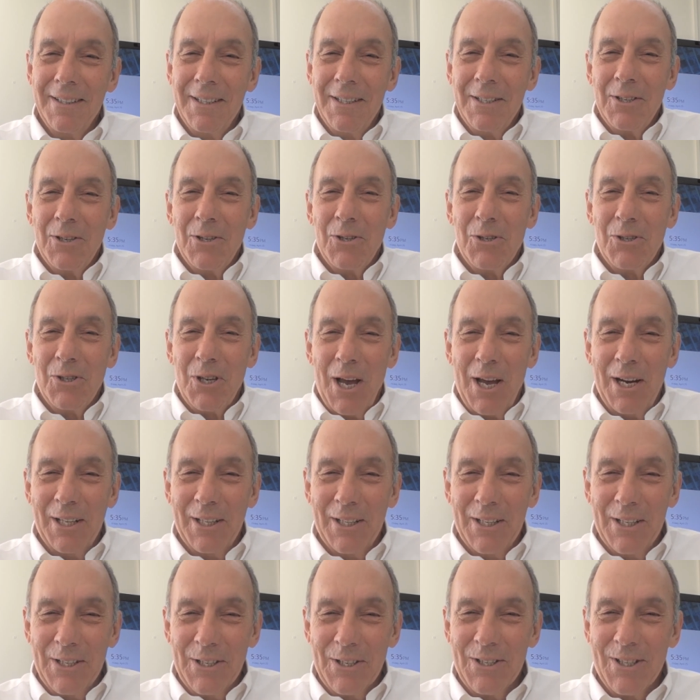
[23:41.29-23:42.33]

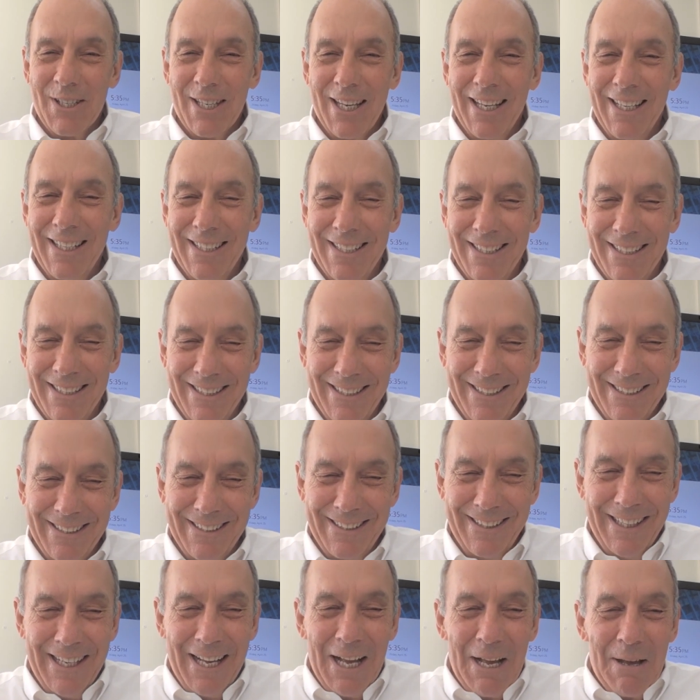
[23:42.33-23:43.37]
Silence.
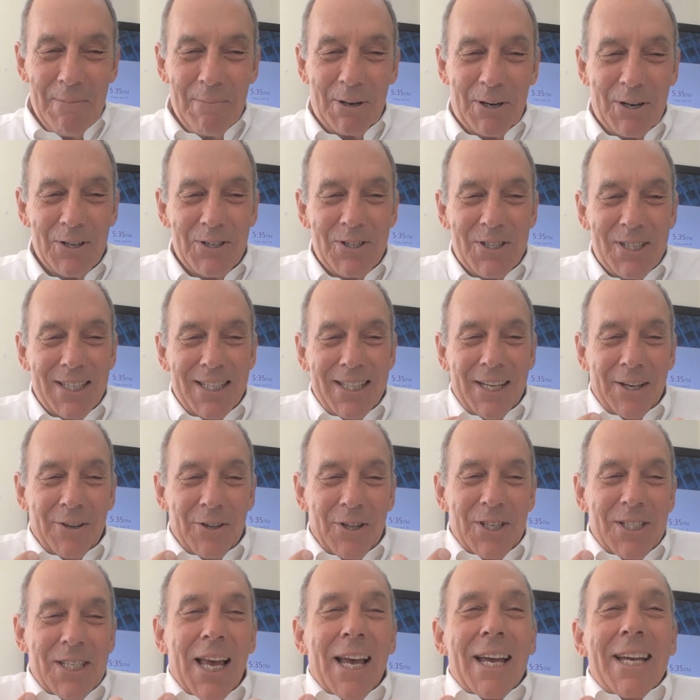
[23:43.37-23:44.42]
Because,
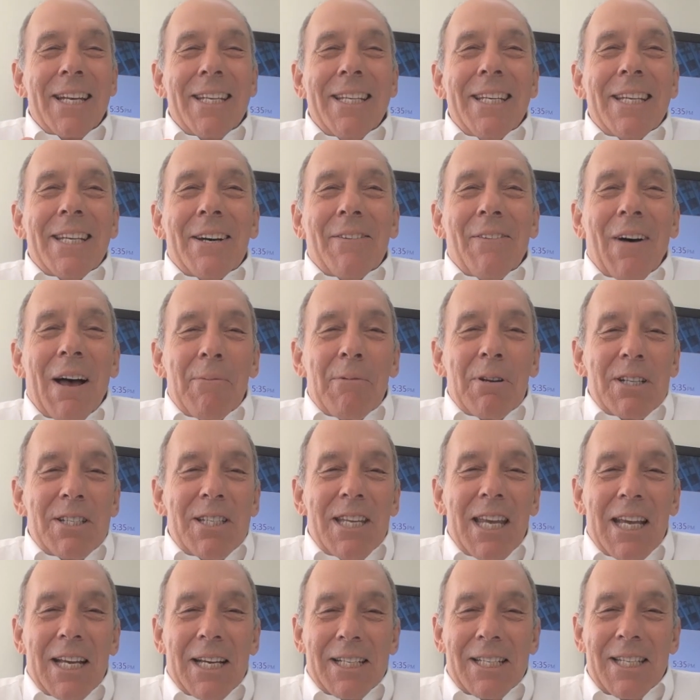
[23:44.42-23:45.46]
this idea of I'm going to
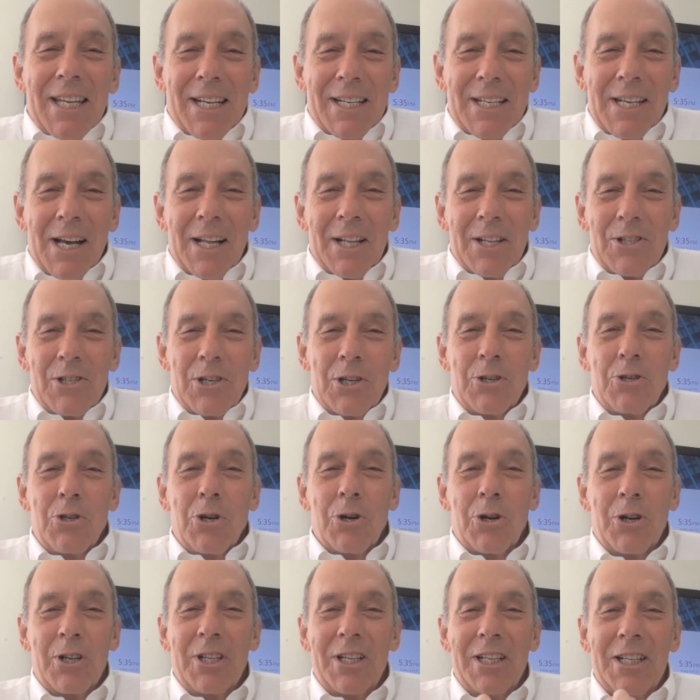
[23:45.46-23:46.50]
take a technology and
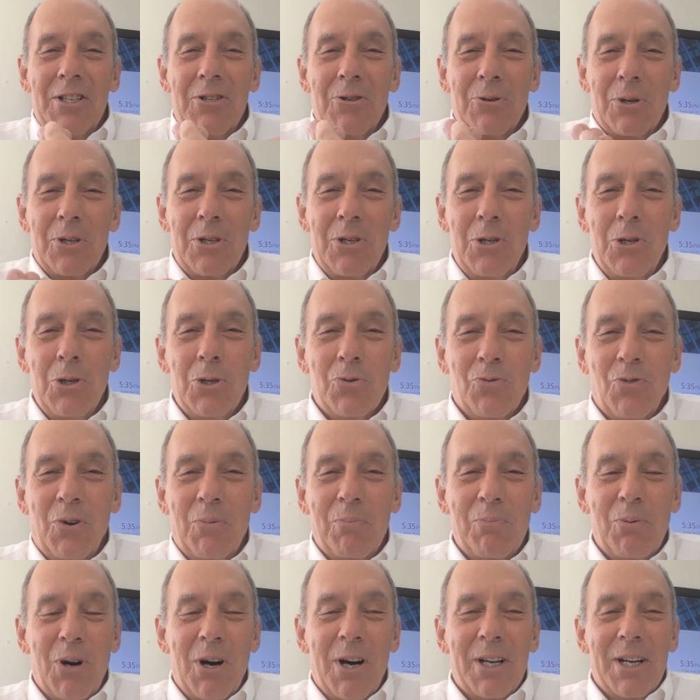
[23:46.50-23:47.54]
turn it into a useful
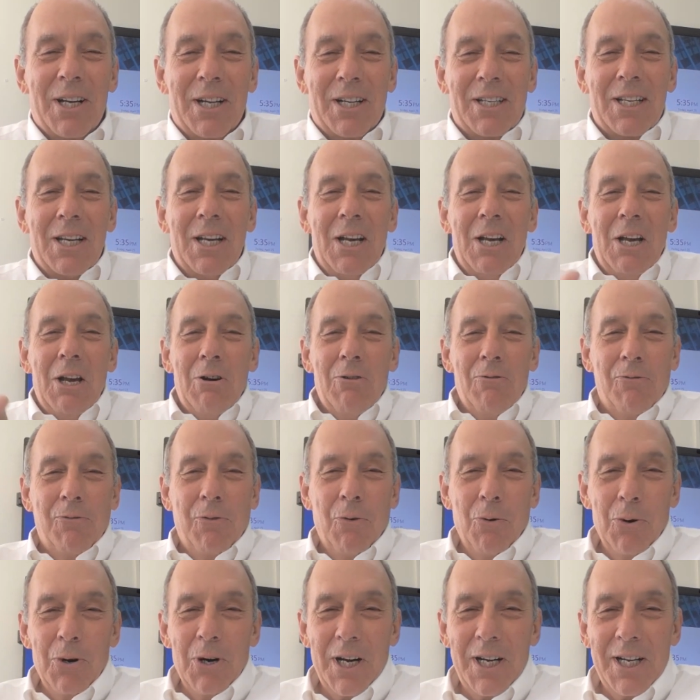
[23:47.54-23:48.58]
product
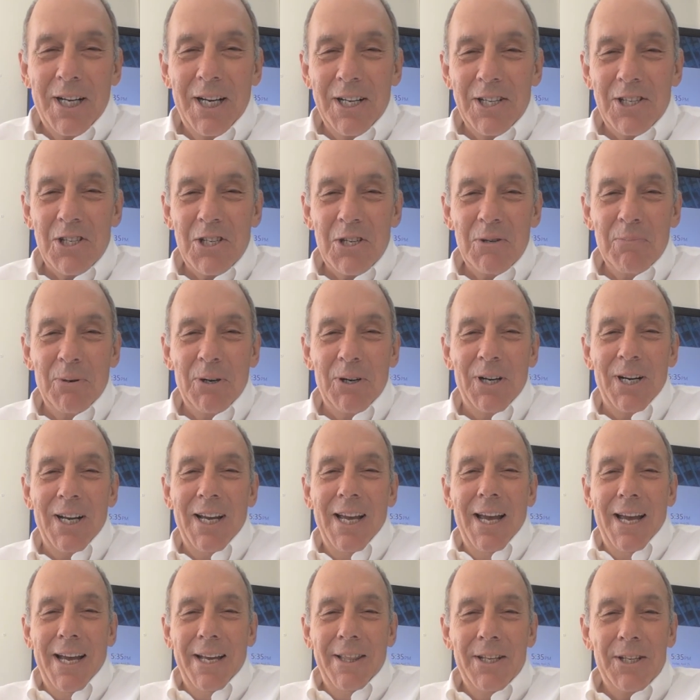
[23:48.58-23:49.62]
for a customer,
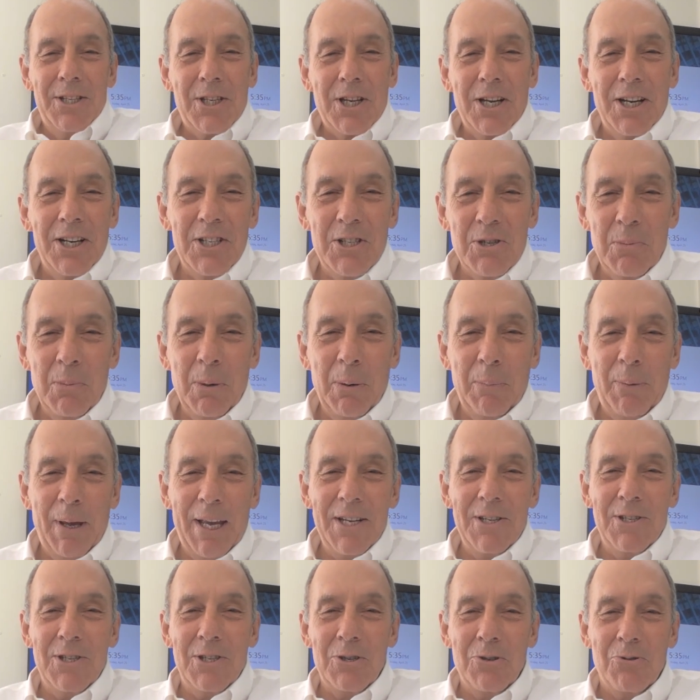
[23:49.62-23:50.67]
and this customer
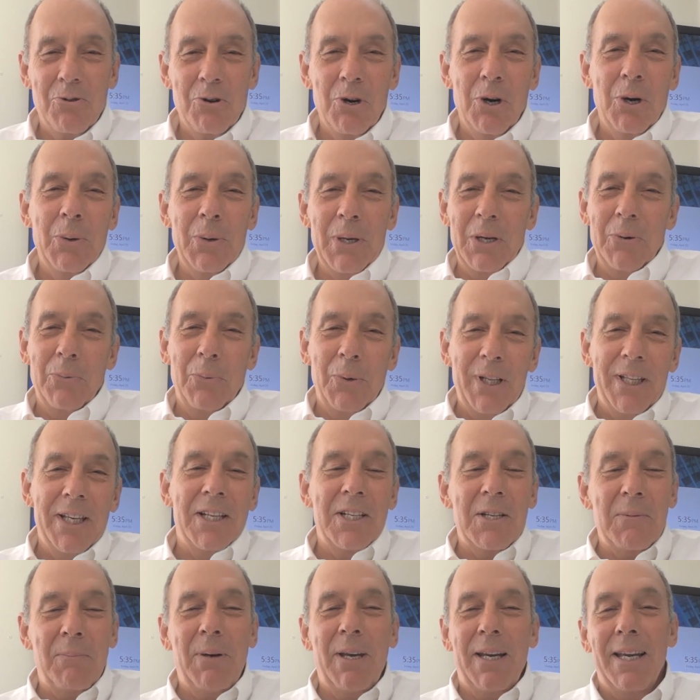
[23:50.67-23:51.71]
base is growing, willing
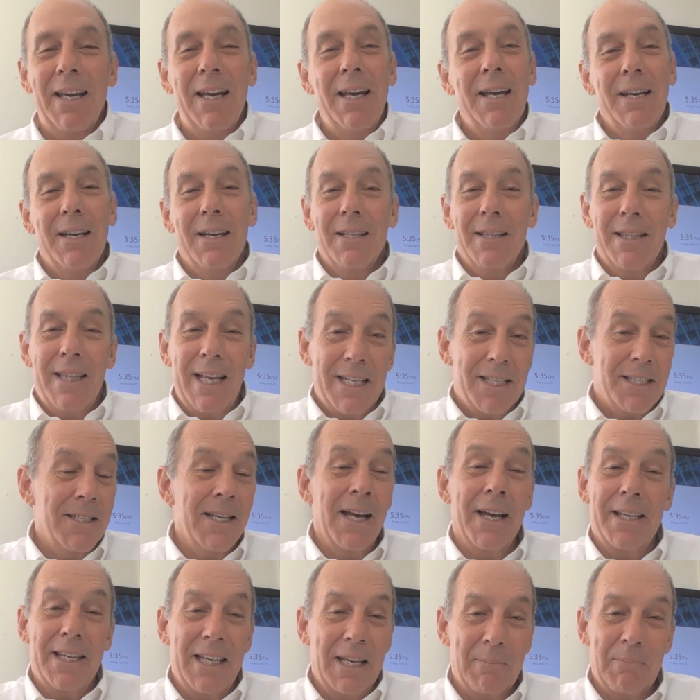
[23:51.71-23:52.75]
to pay. That's
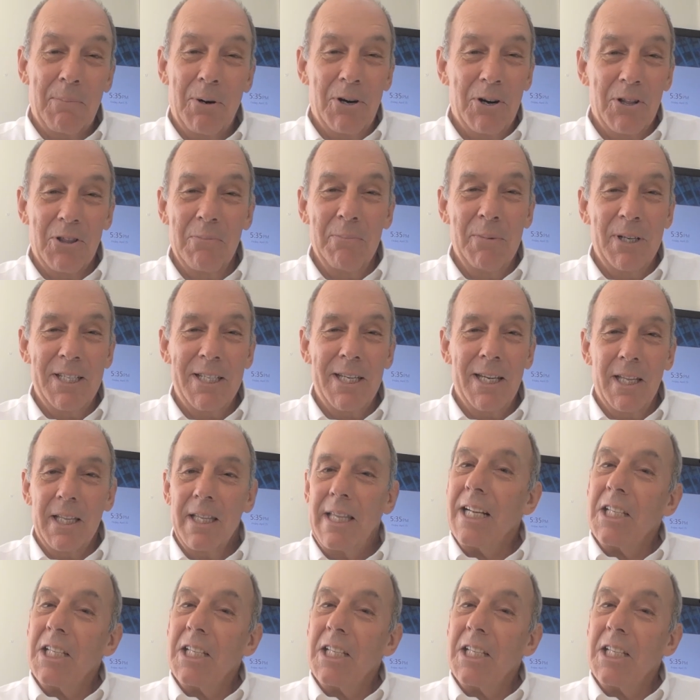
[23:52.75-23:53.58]
not yet part of the mentality.